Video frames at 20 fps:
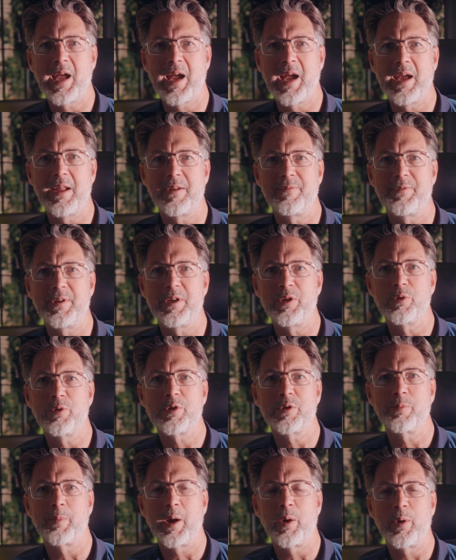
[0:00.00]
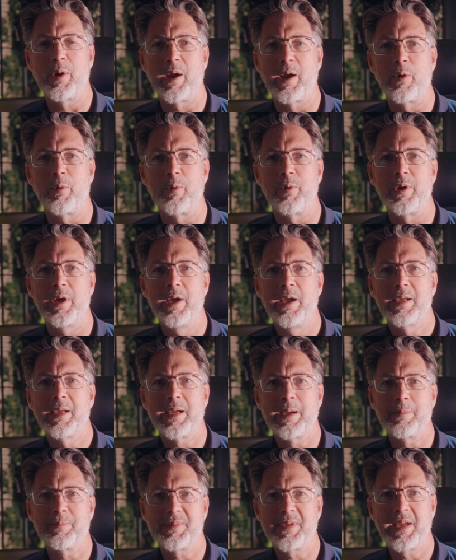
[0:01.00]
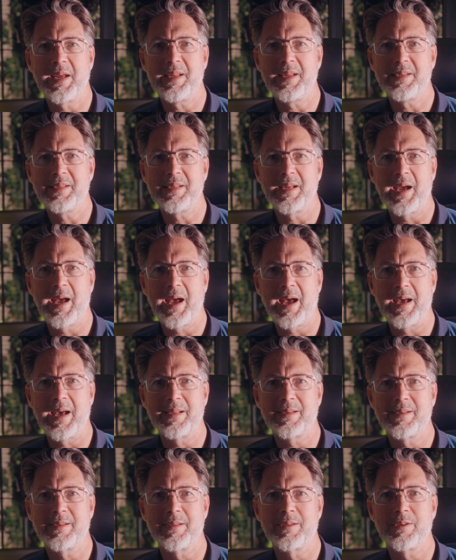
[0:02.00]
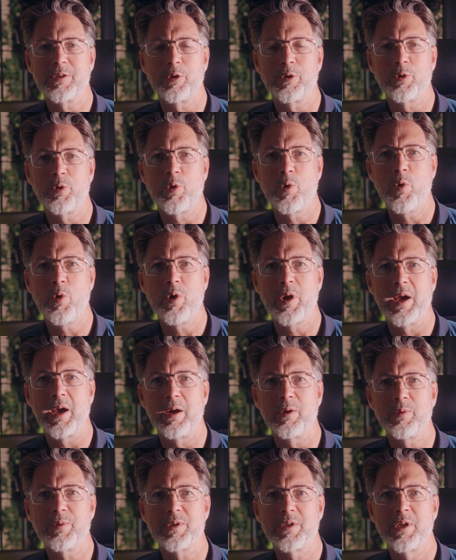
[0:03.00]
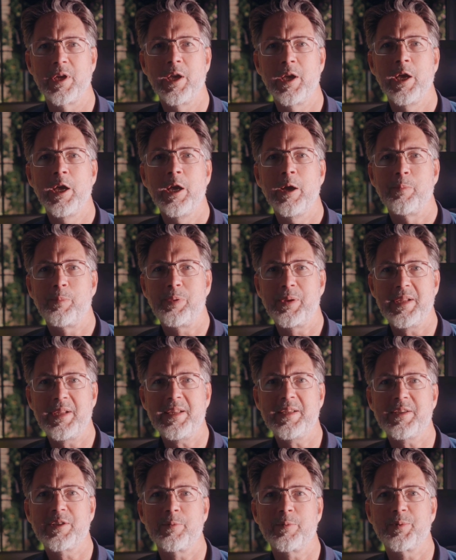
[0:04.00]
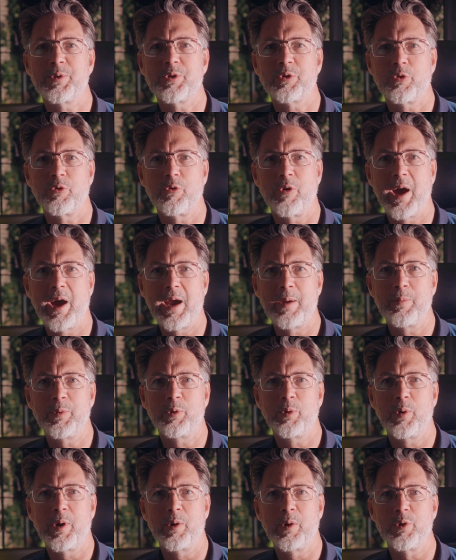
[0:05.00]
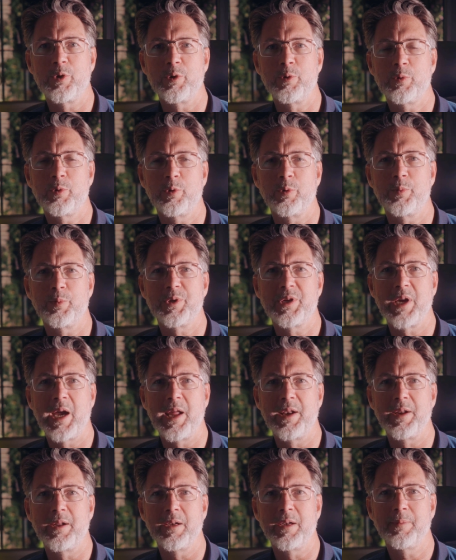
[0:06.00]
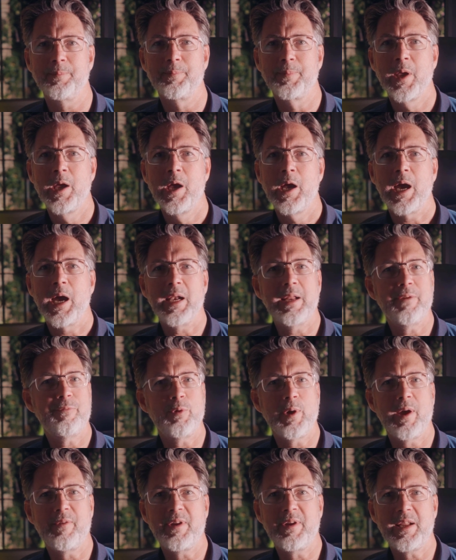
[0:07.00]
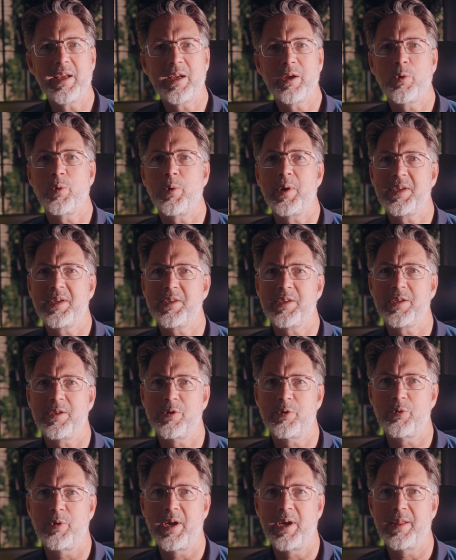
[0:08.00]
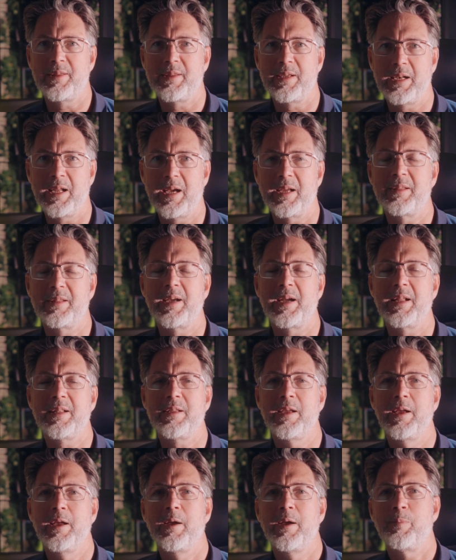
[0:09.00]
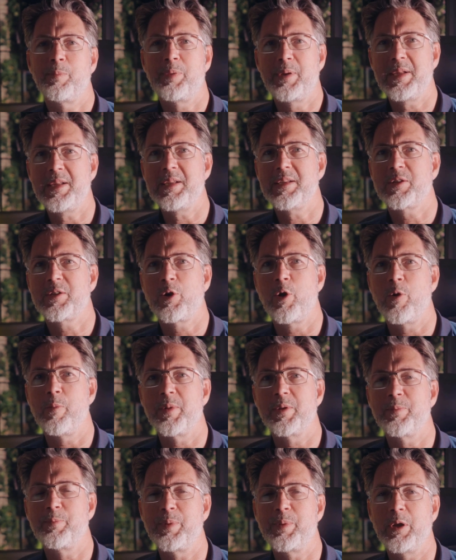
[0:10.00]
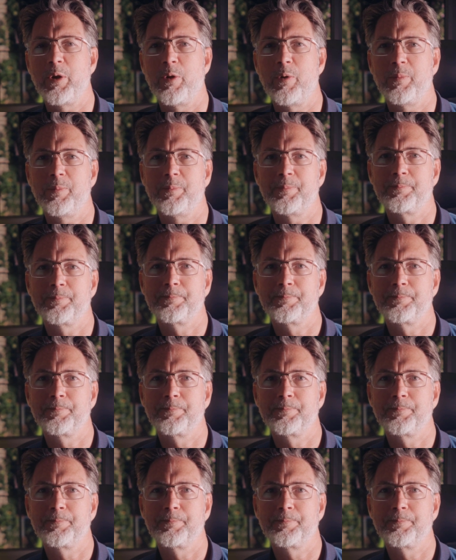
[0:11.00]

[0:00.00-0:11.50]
and videos about our Camtasia assets on callouts, please subscribe to our YouTube channel. And if you have any questions or anything like that, please comment below.